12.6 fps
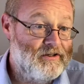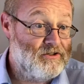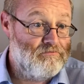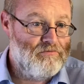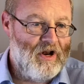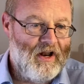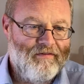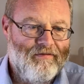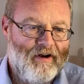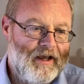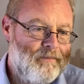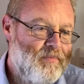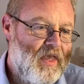So
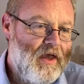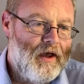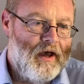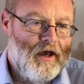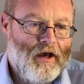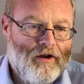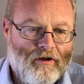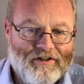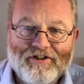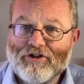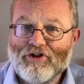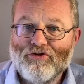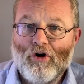lovely. Not
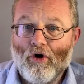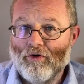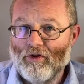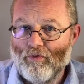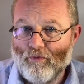so strong on the